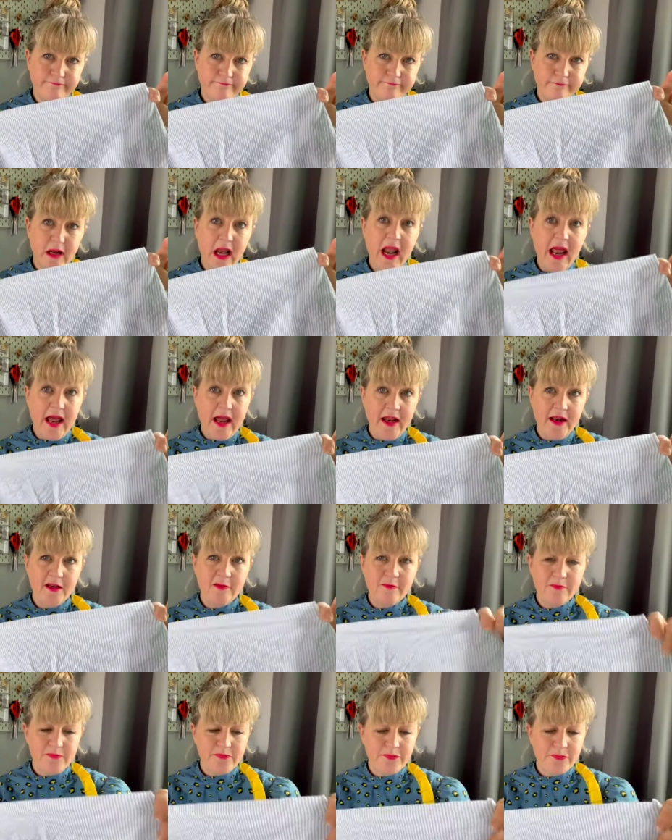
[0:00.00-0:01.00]
plan
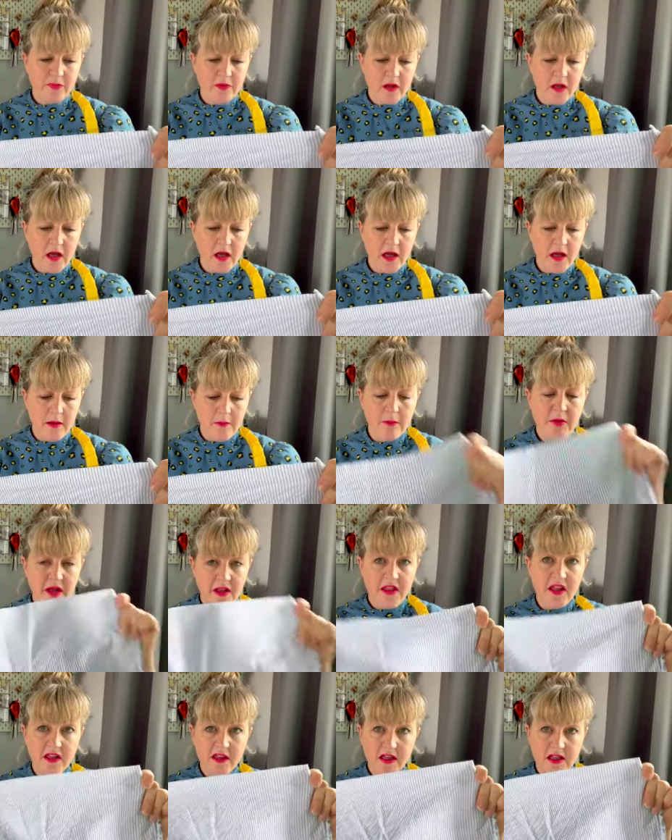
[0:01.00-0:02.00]
um, but I
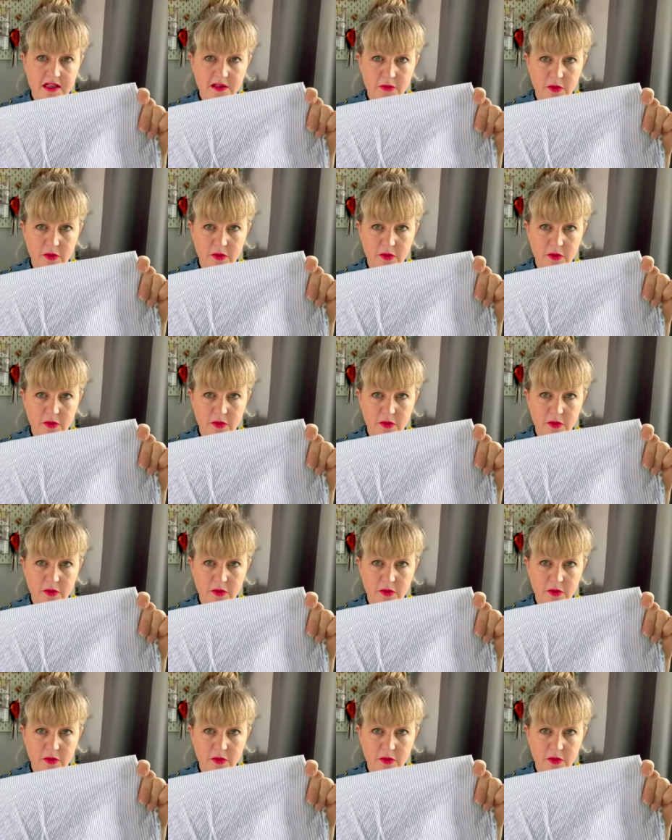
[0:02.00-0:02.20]
think that's